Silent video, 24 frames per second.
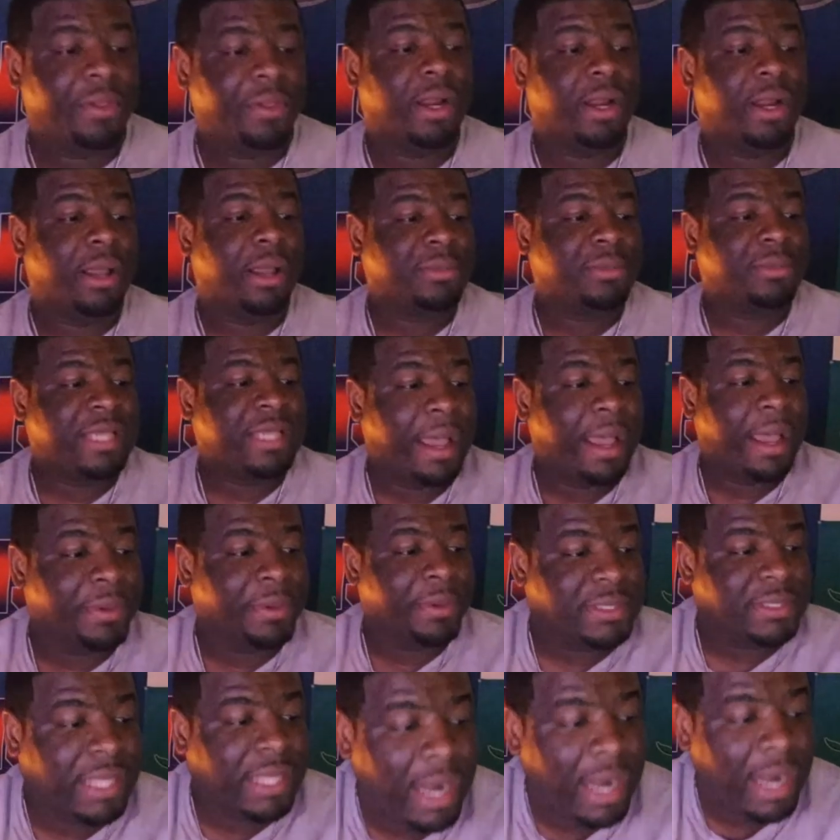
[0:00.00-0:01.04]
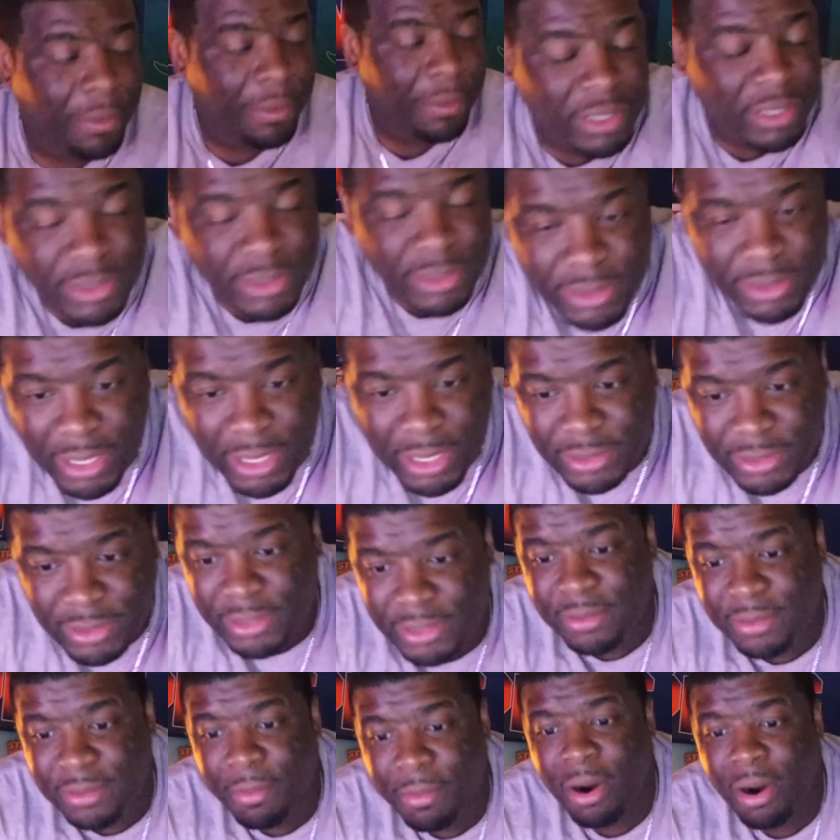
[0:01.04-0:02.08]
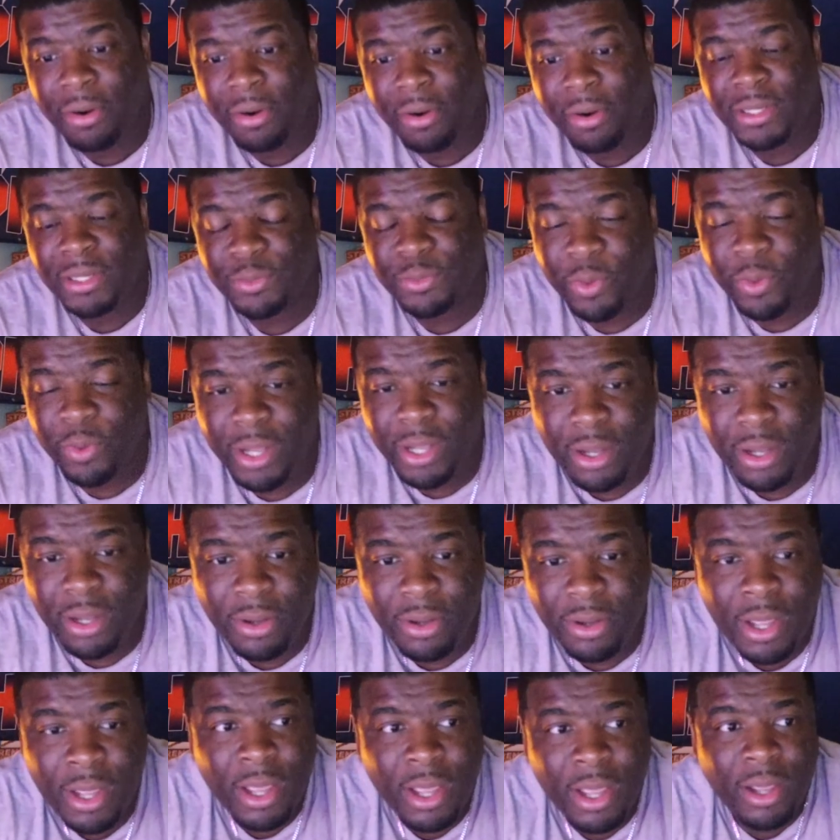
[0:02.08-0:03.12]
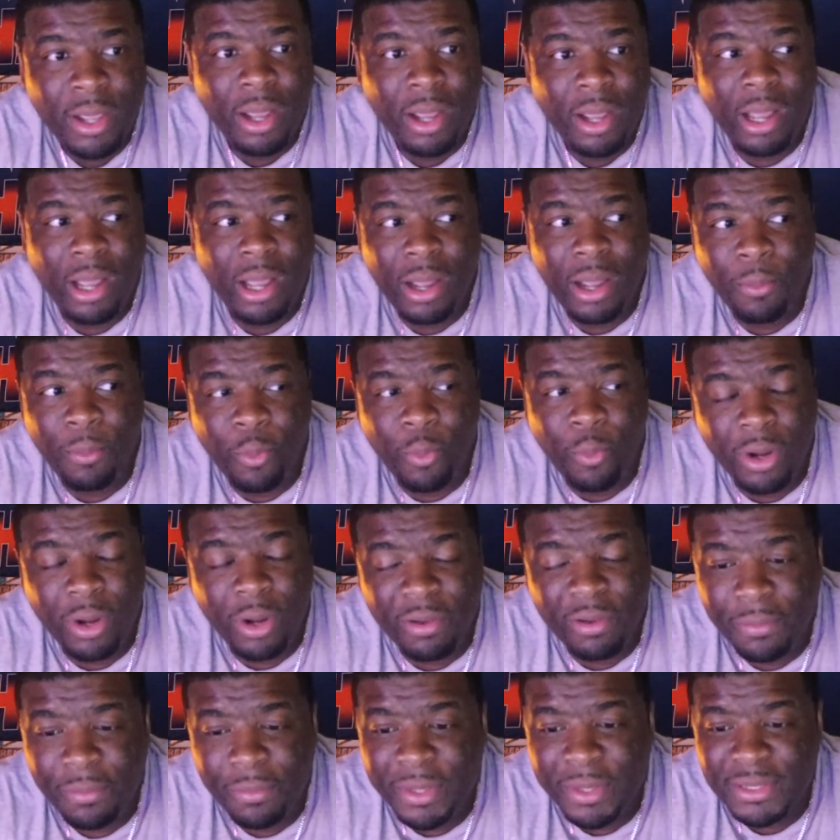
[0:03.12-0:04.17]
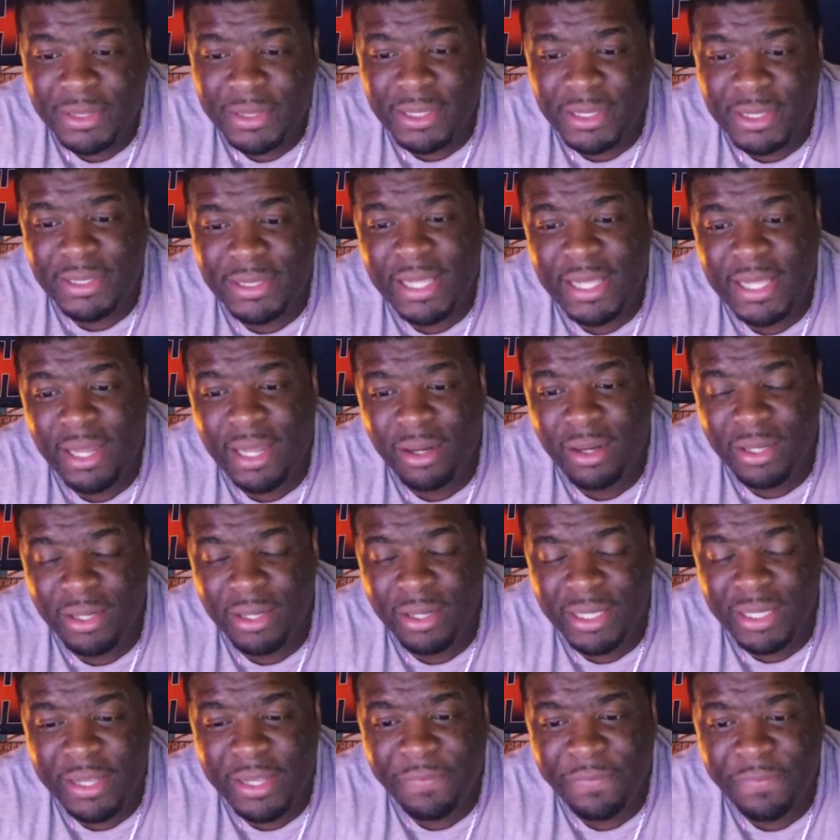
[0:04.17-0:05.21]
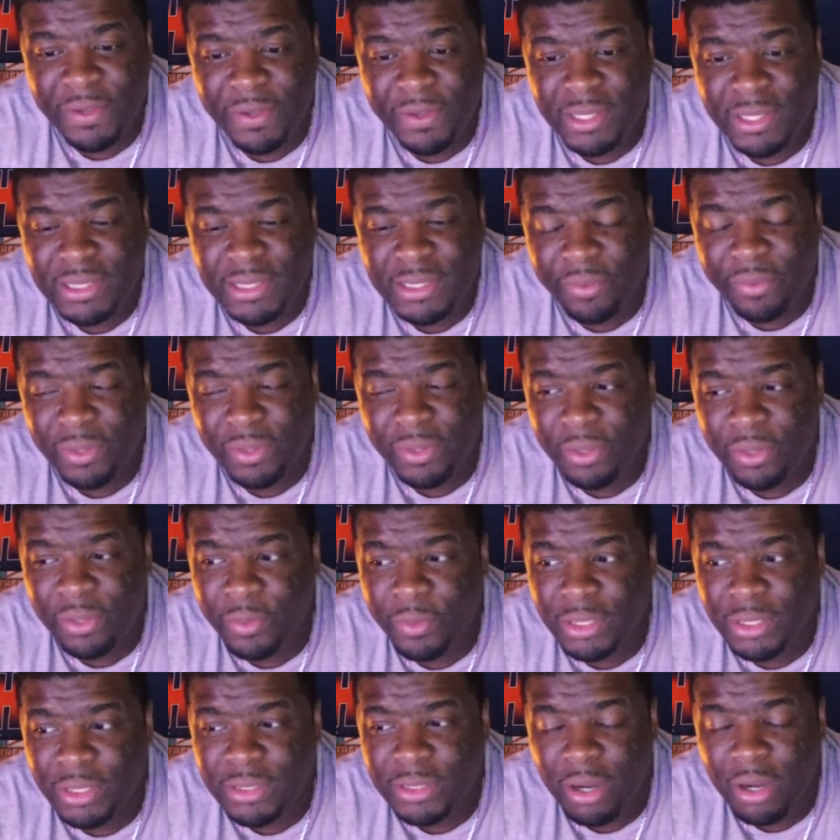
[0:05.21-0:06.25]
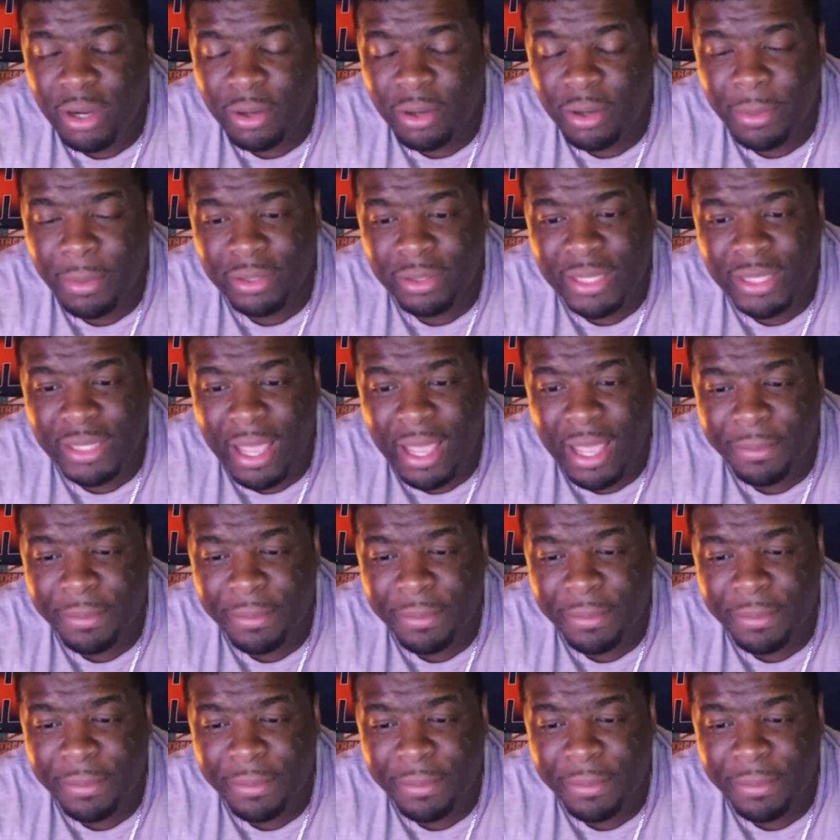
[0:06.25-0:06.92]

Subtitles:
topics that I'll be discussing tomorrow as well. One of them is the state of the defense. I really want to talk about that because